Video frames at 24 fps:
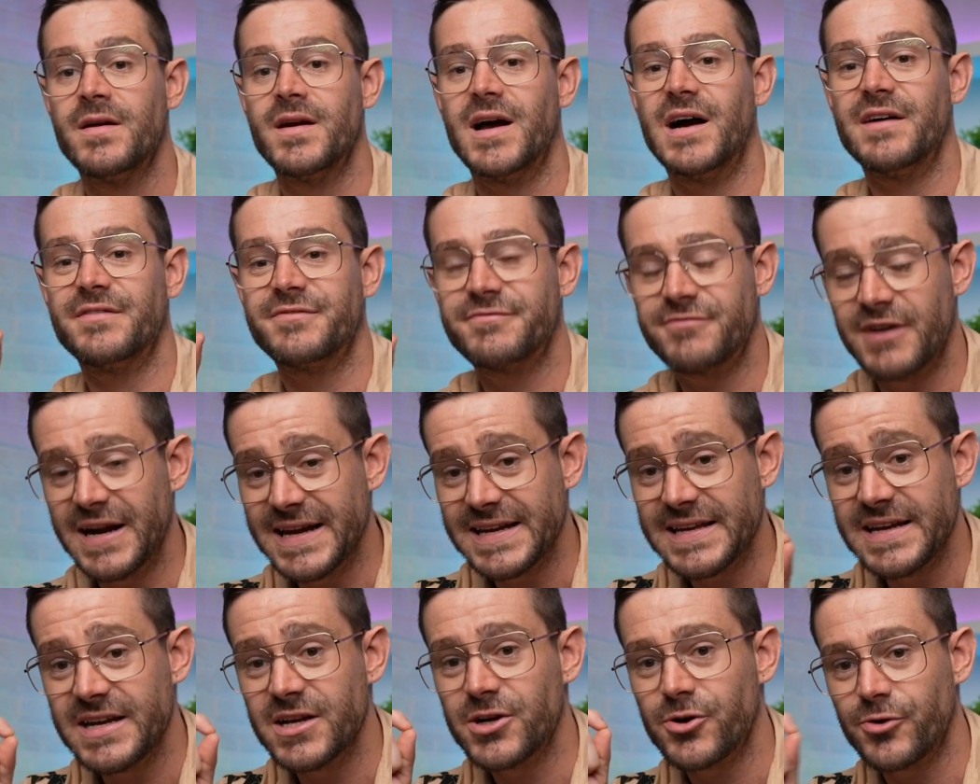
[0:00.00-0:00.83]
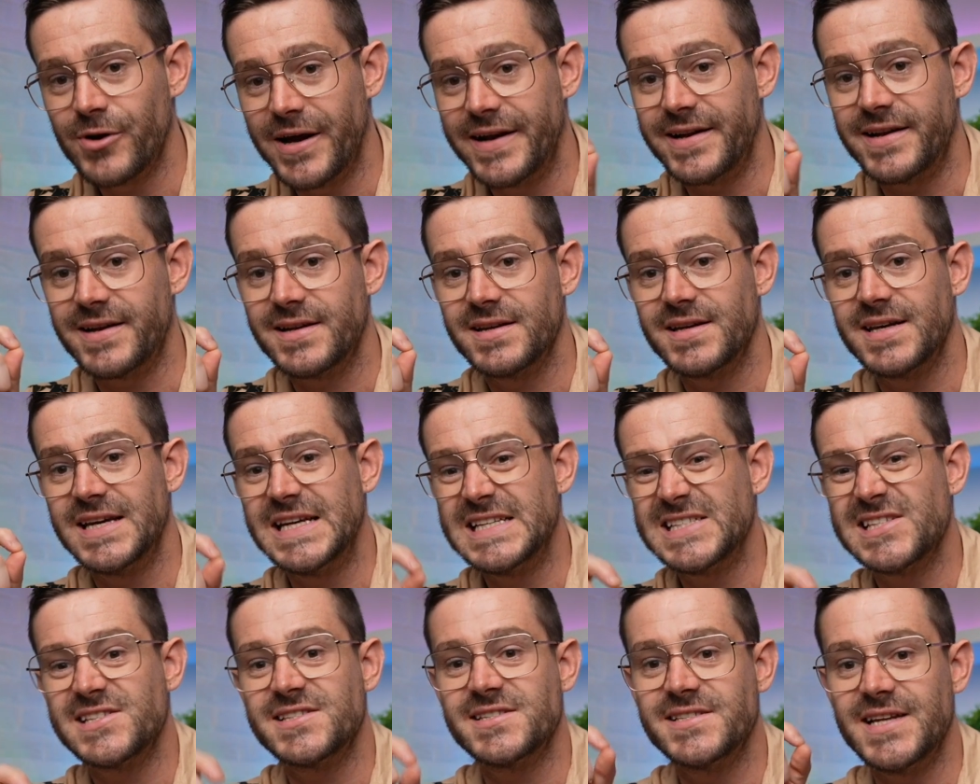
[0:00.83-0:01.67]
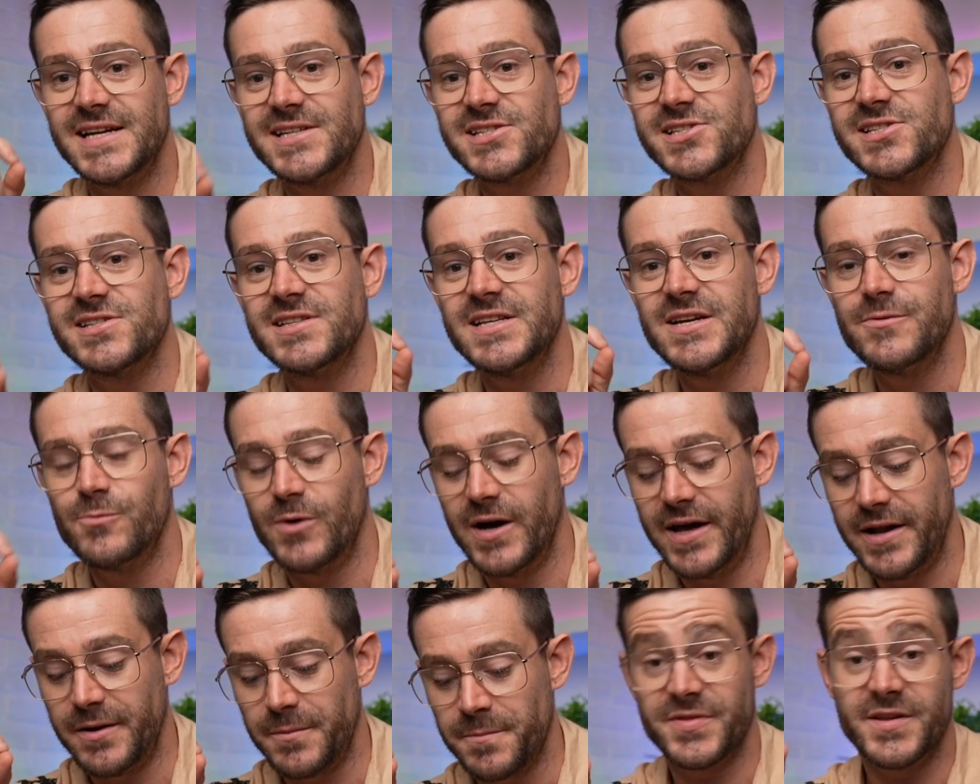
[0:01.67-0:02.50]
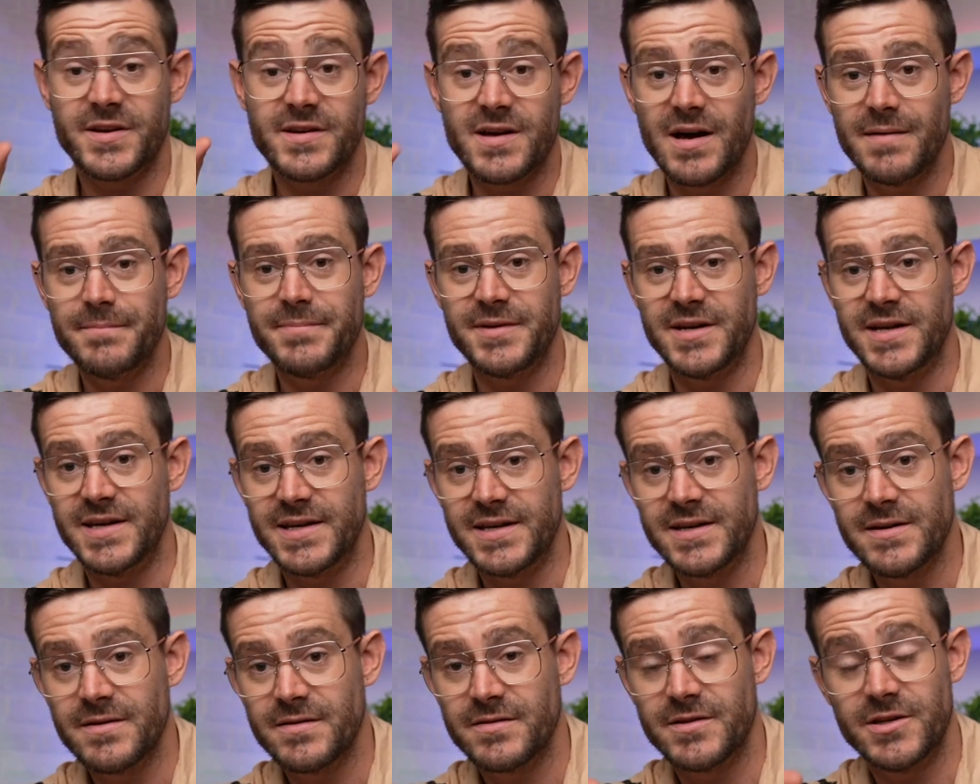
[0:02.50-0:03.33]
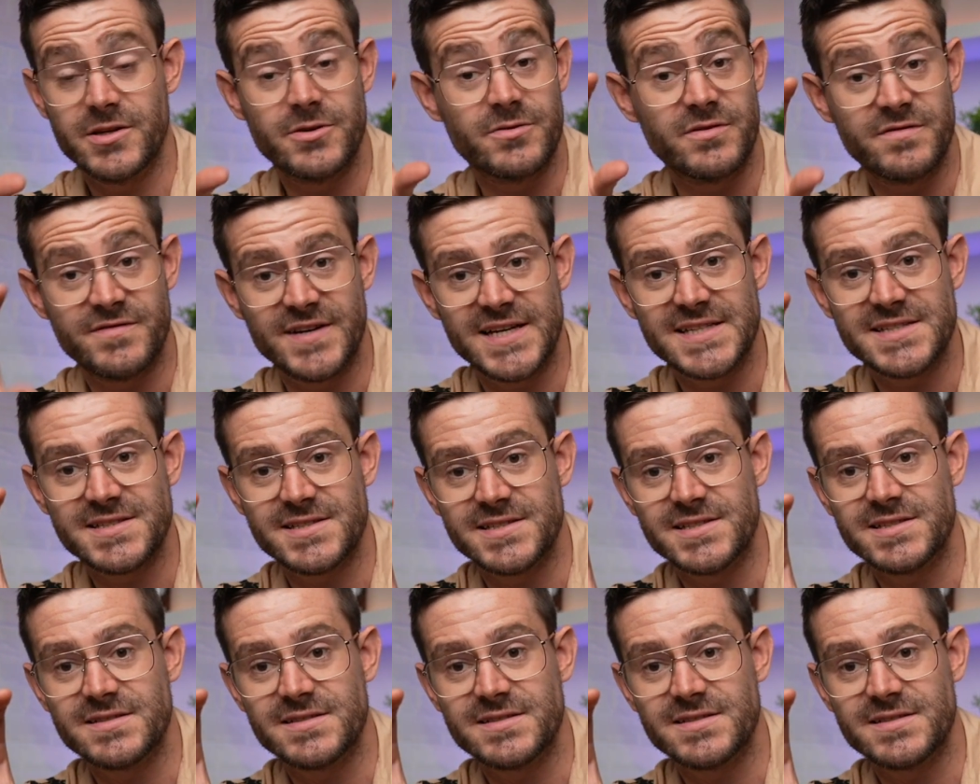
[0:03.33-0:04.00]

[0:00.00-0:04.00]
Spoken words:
A franking credit is essentially when the company that you invest in